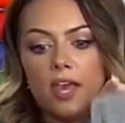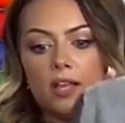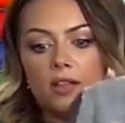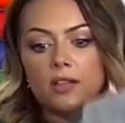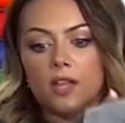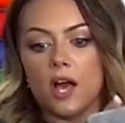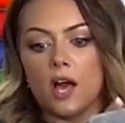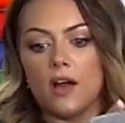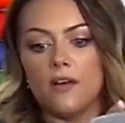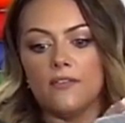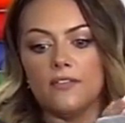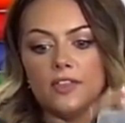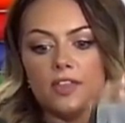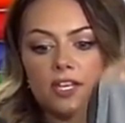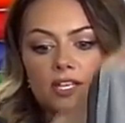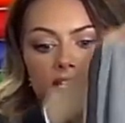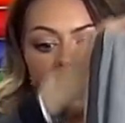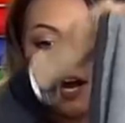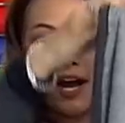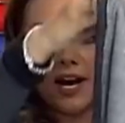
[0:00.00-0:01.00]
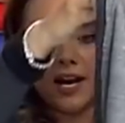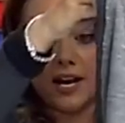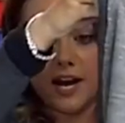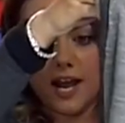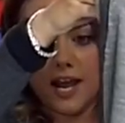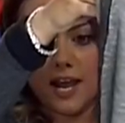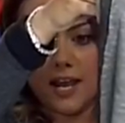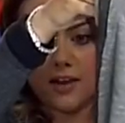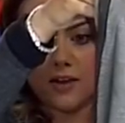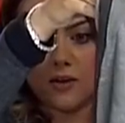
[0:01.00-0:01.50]
They love the tight
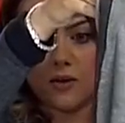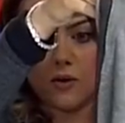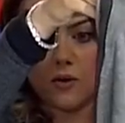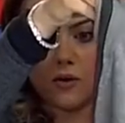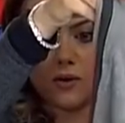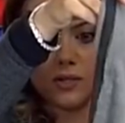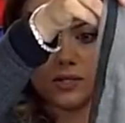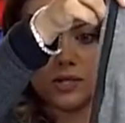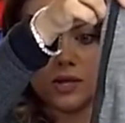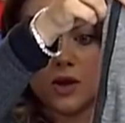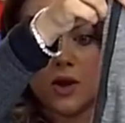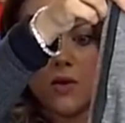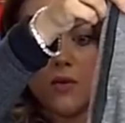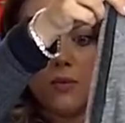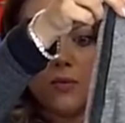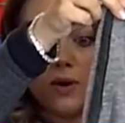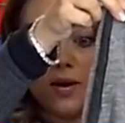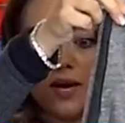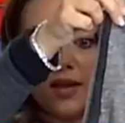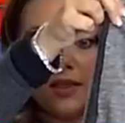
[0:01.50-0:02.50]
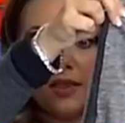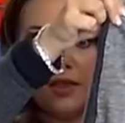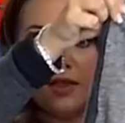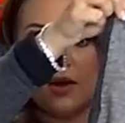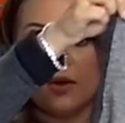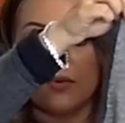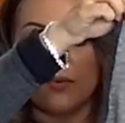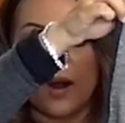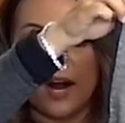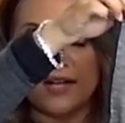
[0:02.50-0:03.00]
ankles with
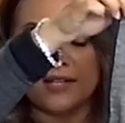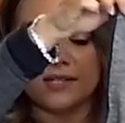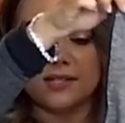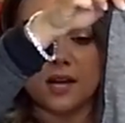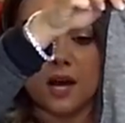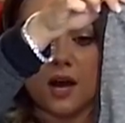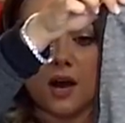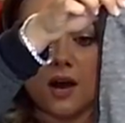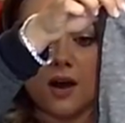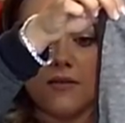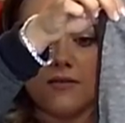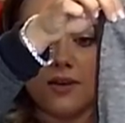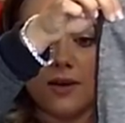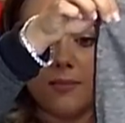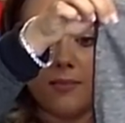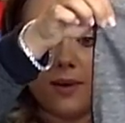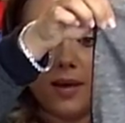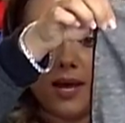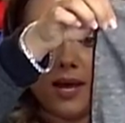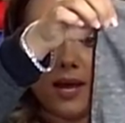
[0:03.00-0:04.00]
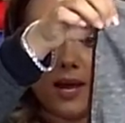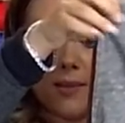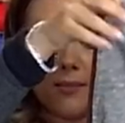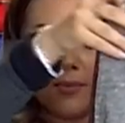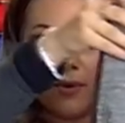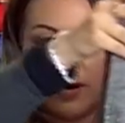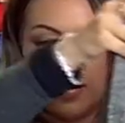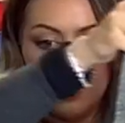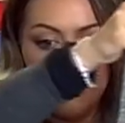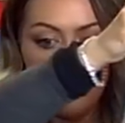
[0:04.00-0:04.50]
the rest of it being
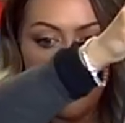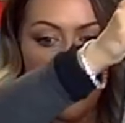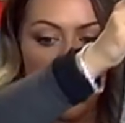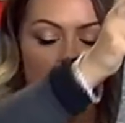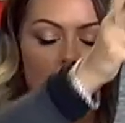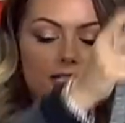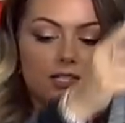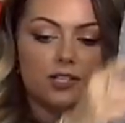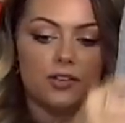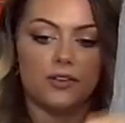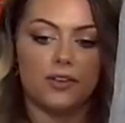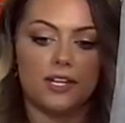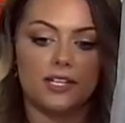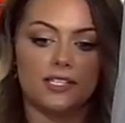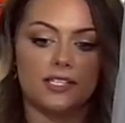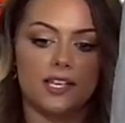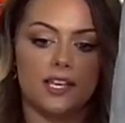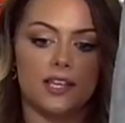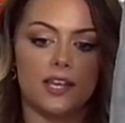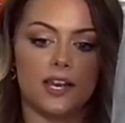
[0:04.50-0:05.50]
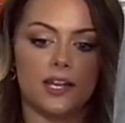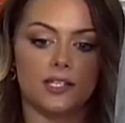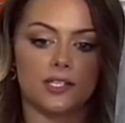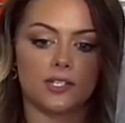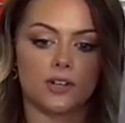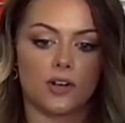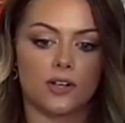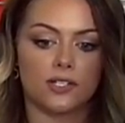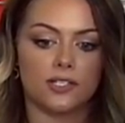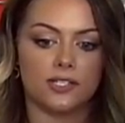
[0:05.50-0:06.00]
pretty baggy. So you can see that it
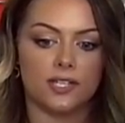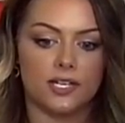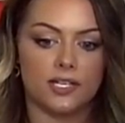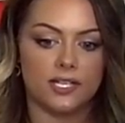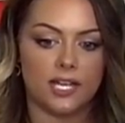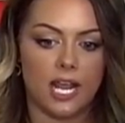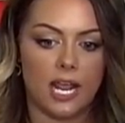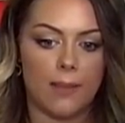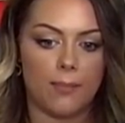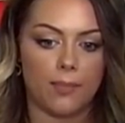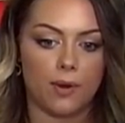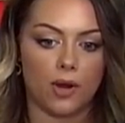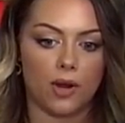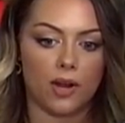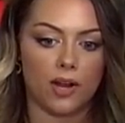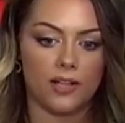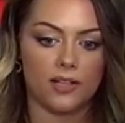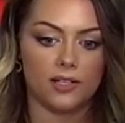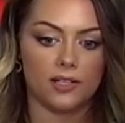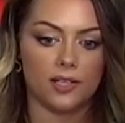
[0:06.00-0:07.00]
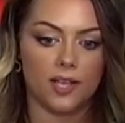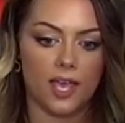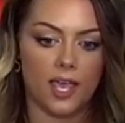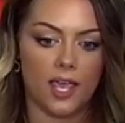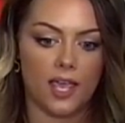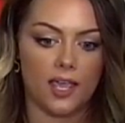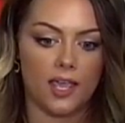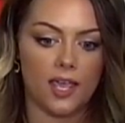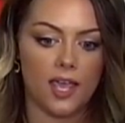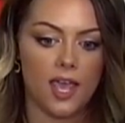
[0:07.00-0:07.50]
starts to taper in the
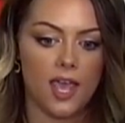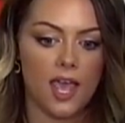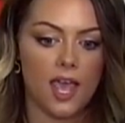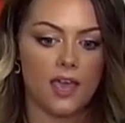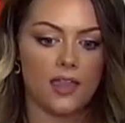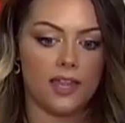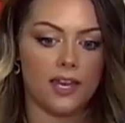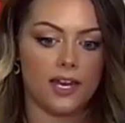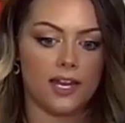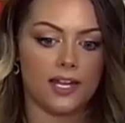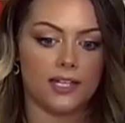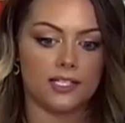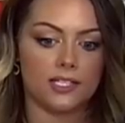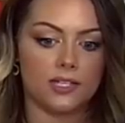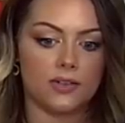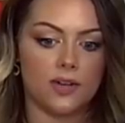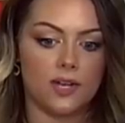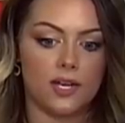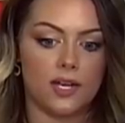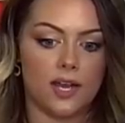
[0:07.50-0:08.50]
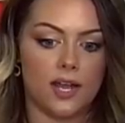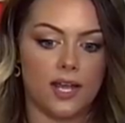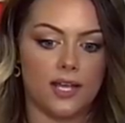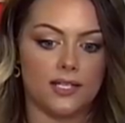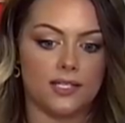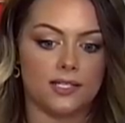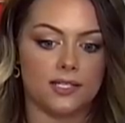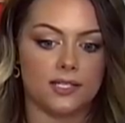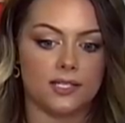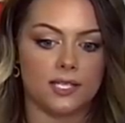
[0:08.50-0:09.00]
leg, and then it gets to a
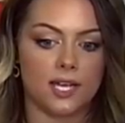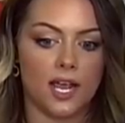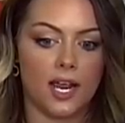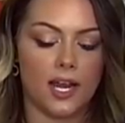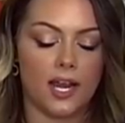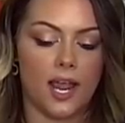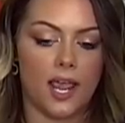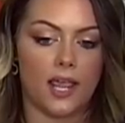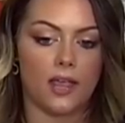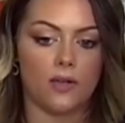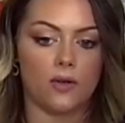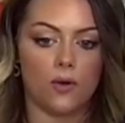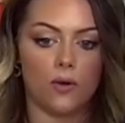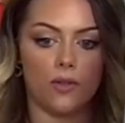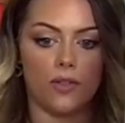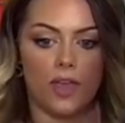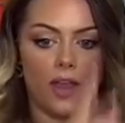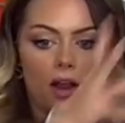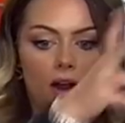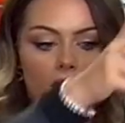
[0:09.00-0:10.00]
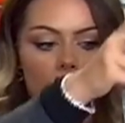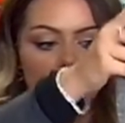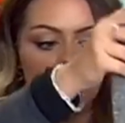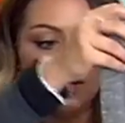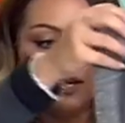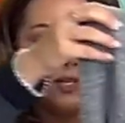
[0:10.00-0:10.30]
nice tight ankle there.